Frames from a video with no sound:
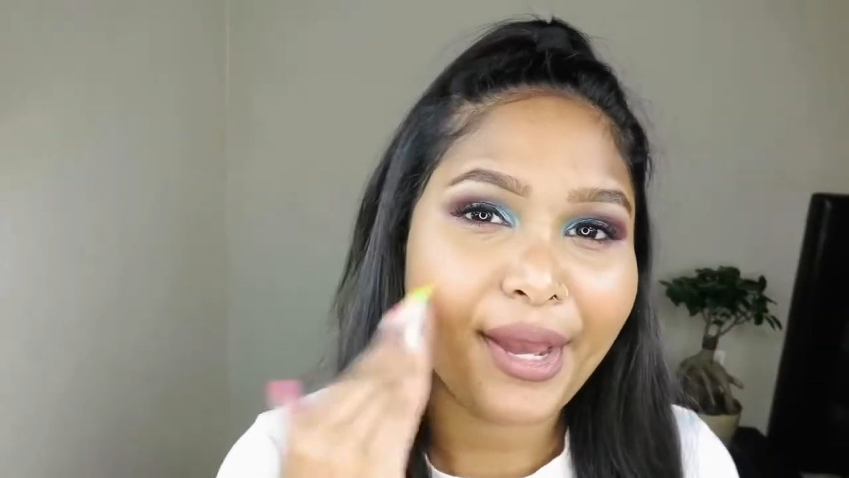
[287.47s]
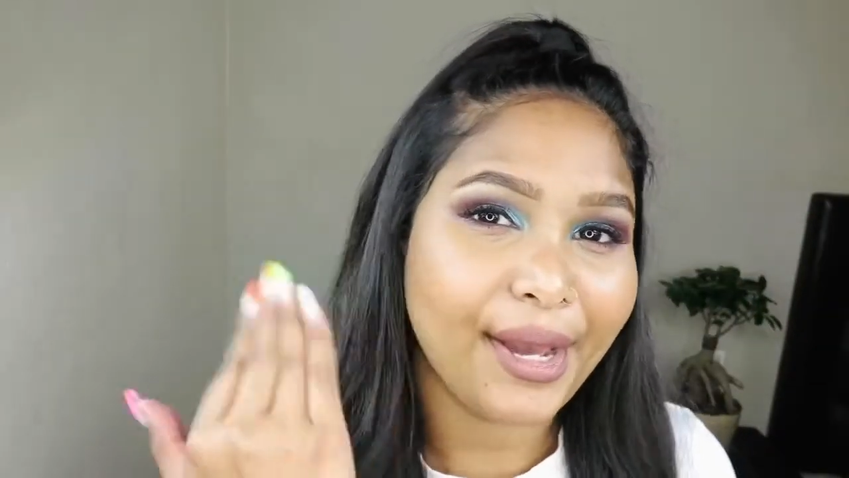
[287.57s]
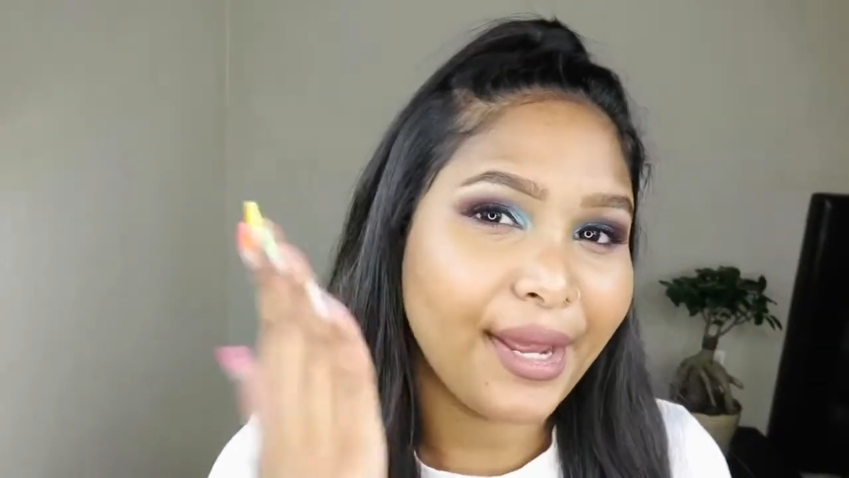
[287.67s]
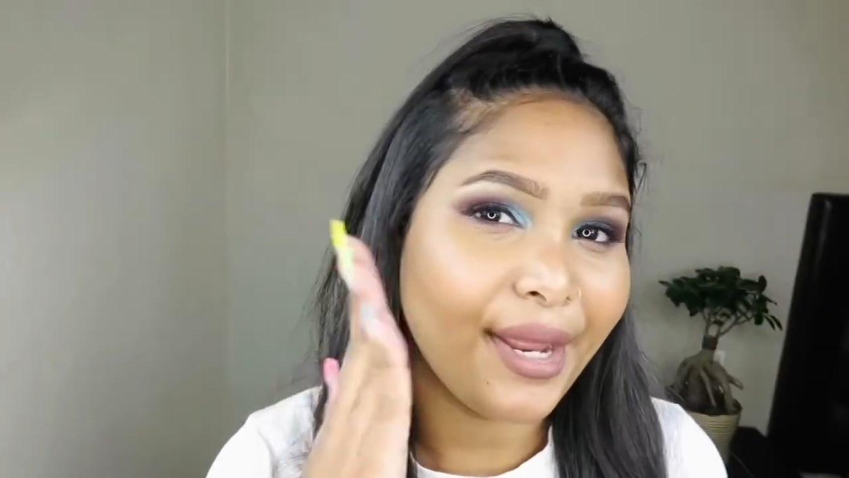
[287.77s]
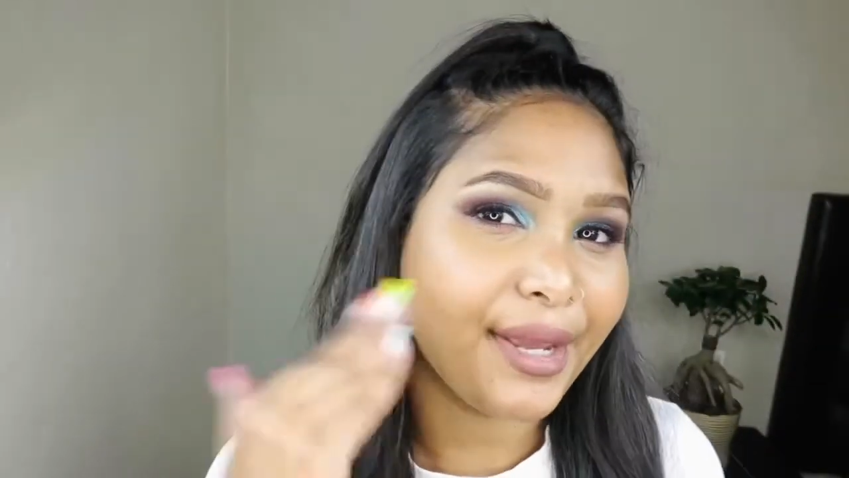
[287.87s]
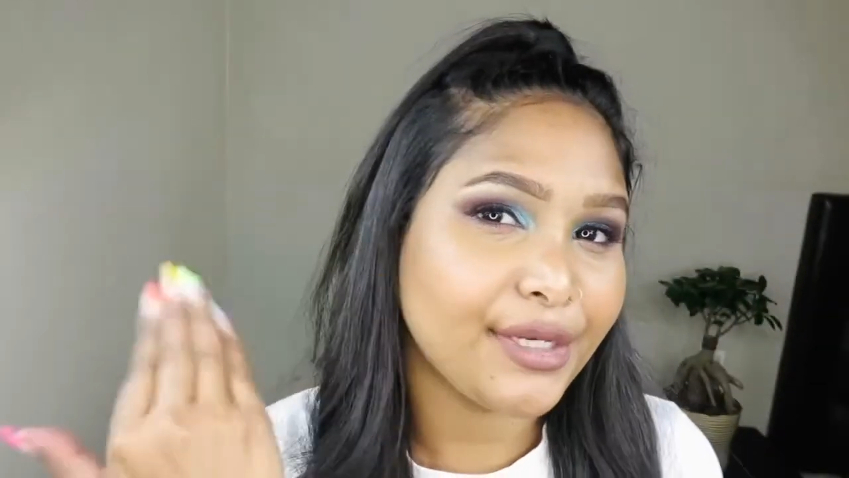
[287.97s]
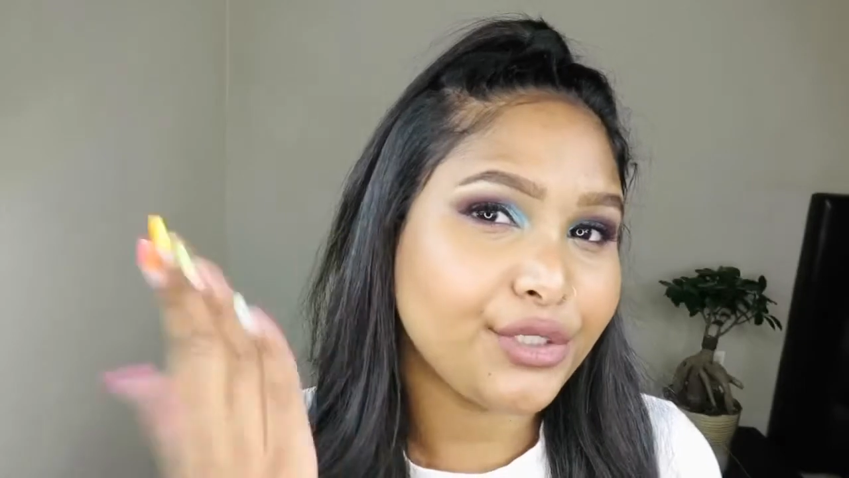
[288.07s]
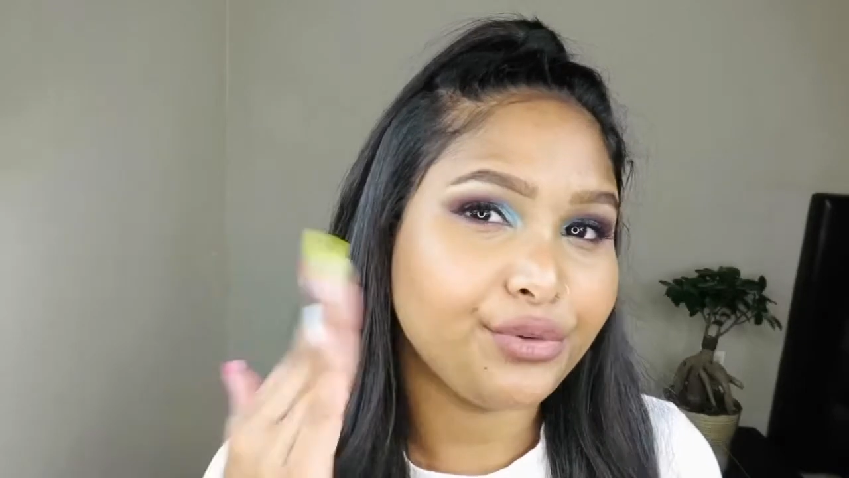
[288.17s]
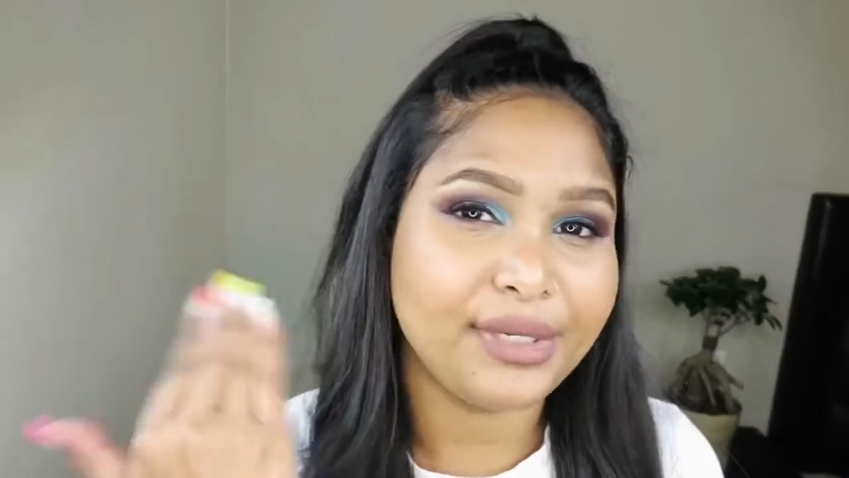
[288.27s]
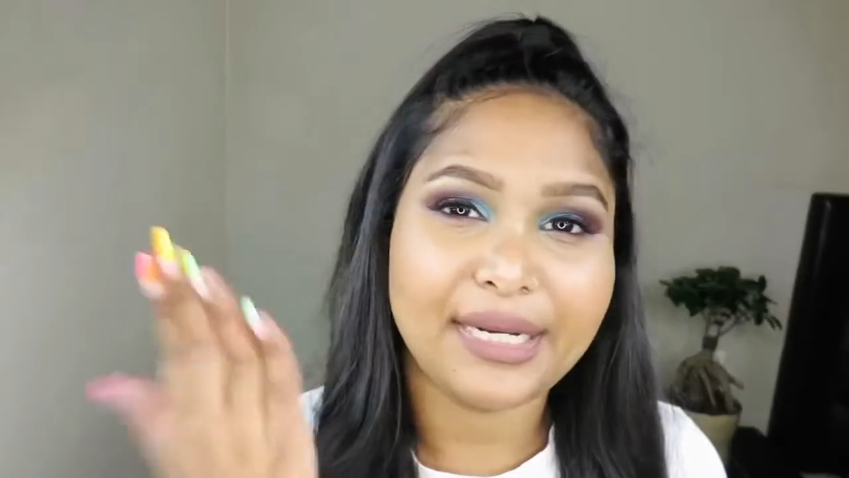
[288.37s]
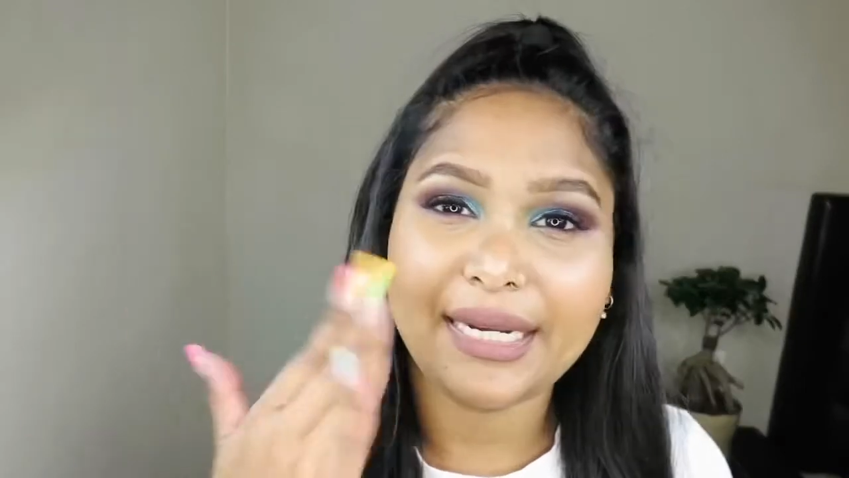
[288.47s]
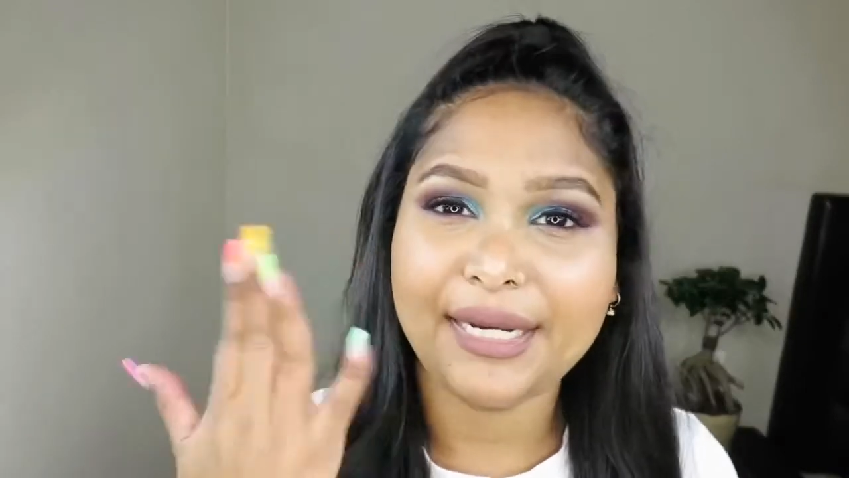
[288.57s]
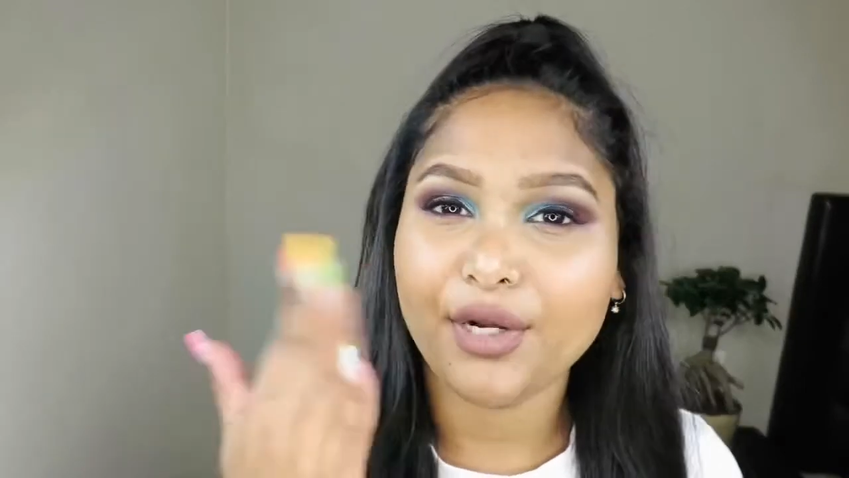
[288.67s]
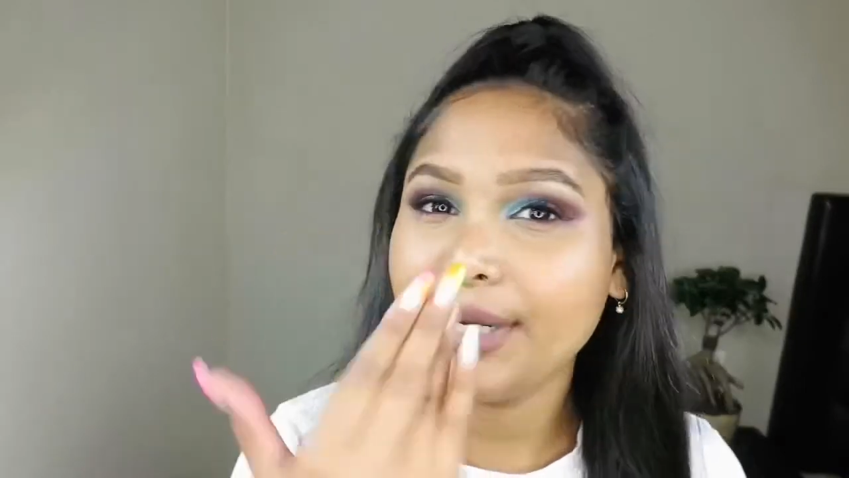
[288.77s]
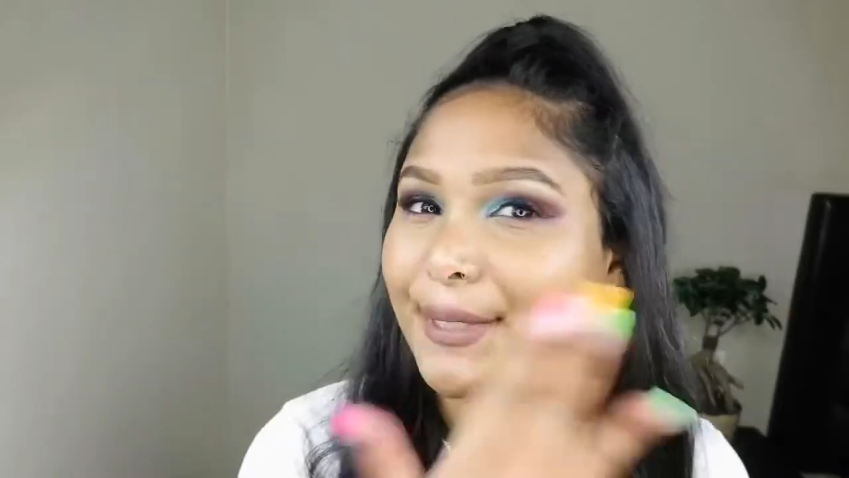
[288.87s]
I do the
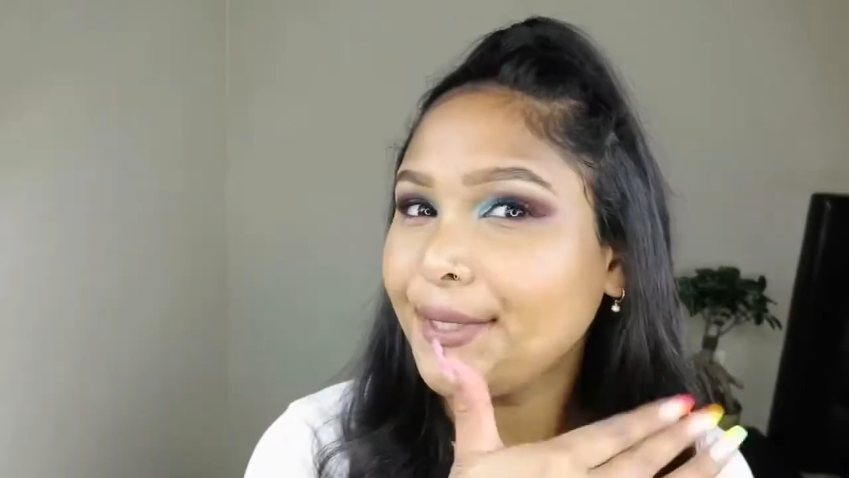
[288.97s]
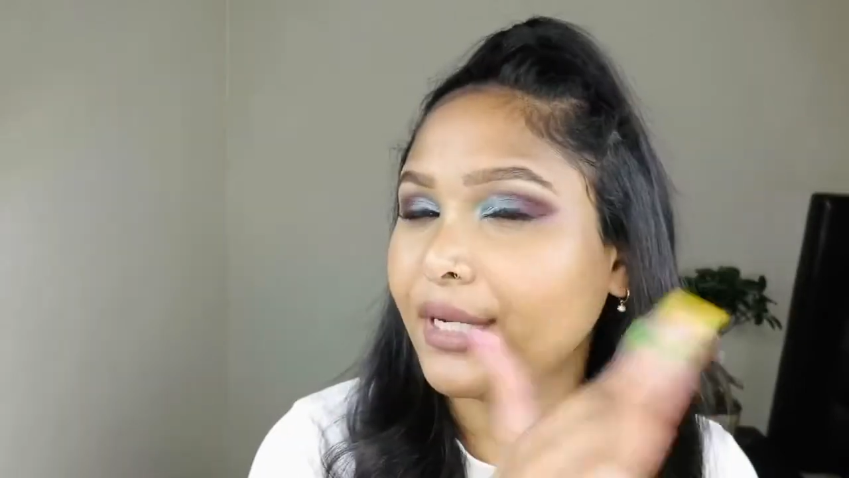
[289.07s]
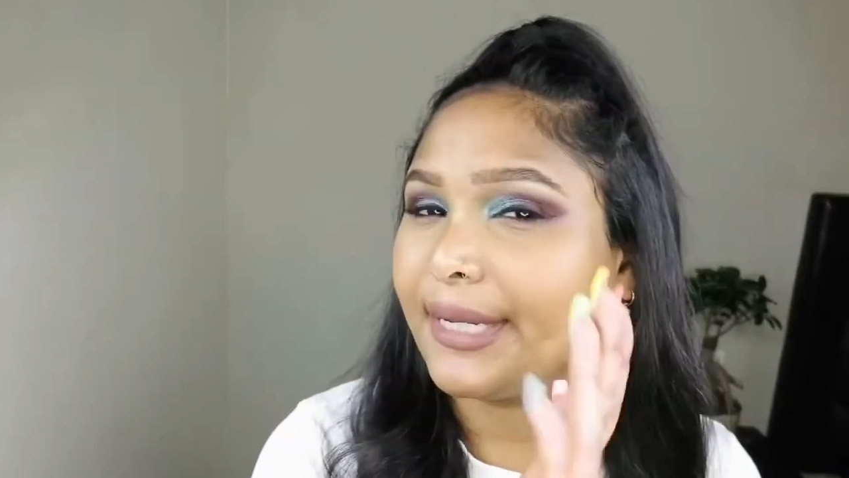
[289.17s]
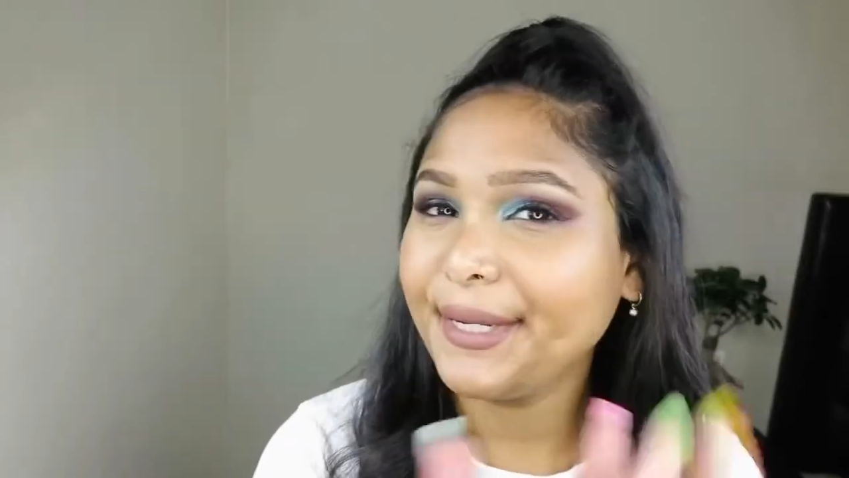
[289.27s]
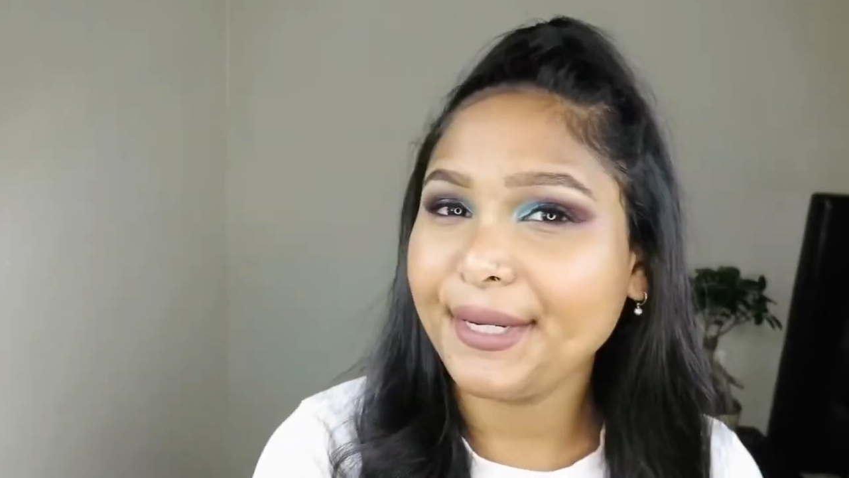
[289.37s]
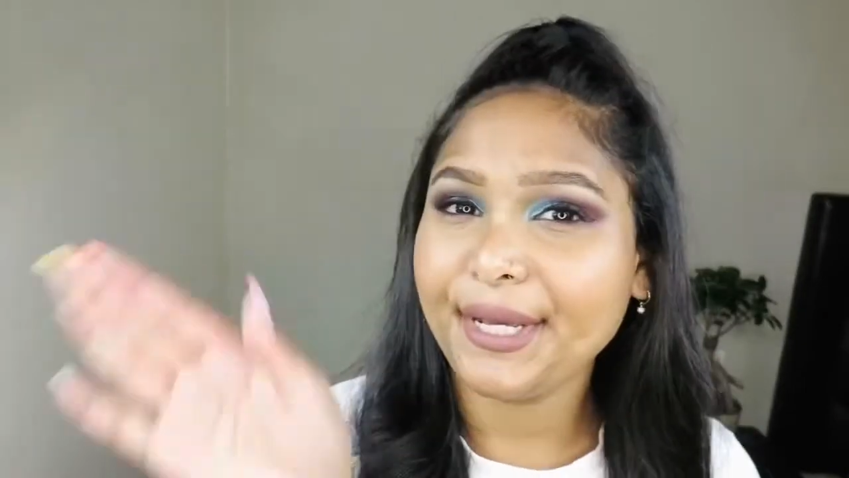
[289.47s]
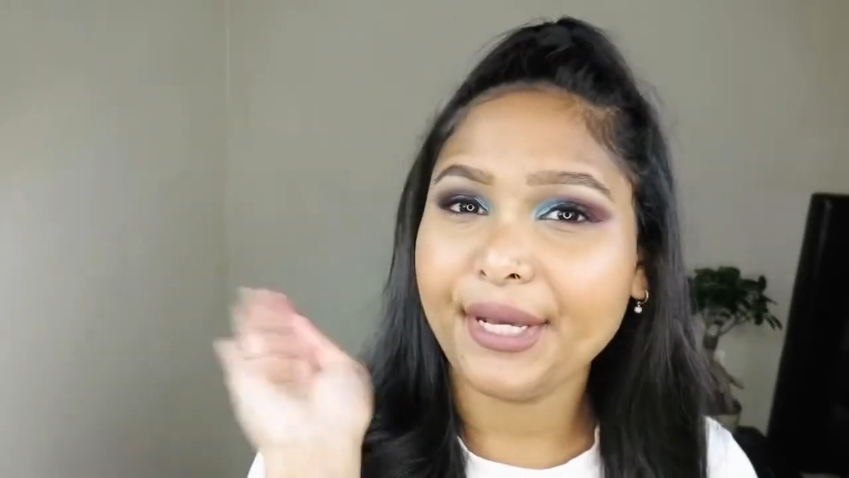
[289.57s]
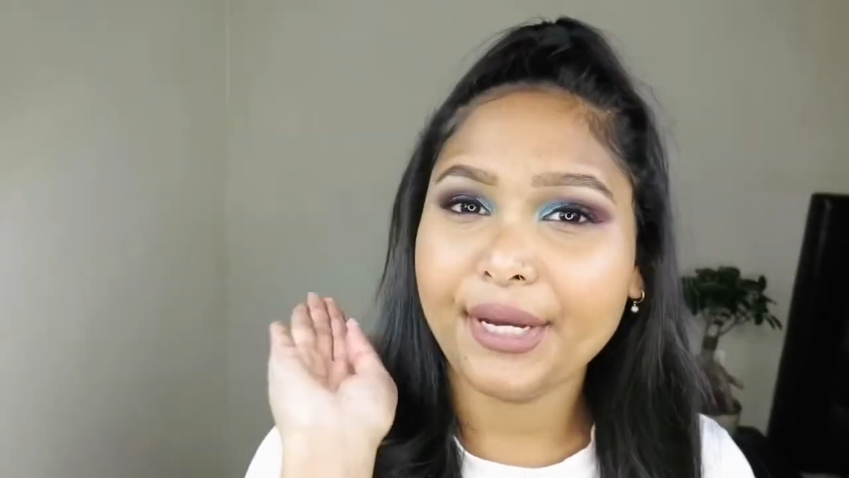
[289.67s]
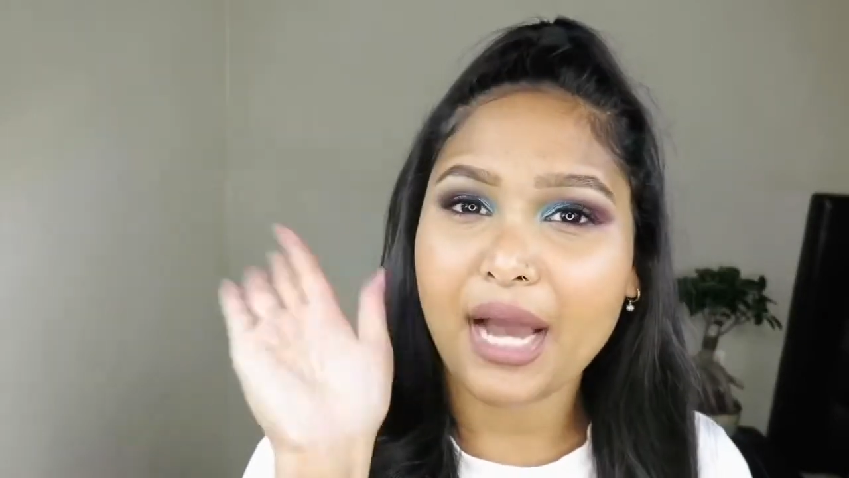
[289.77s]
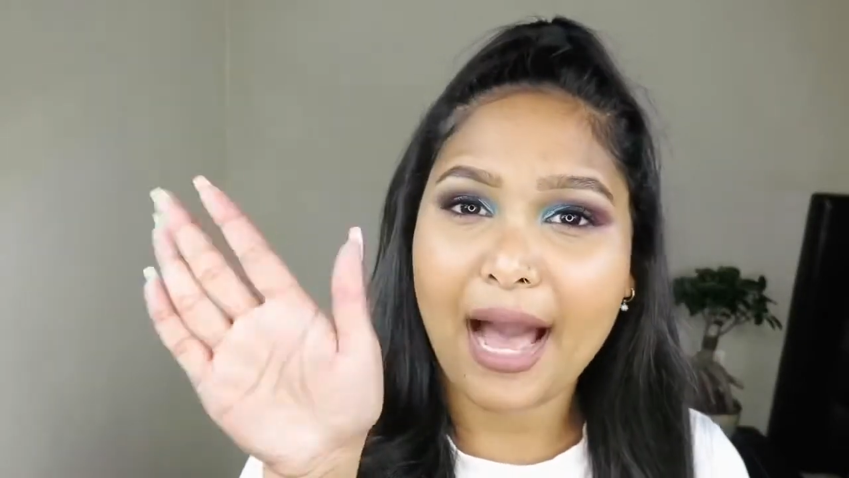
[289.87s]
cleaning,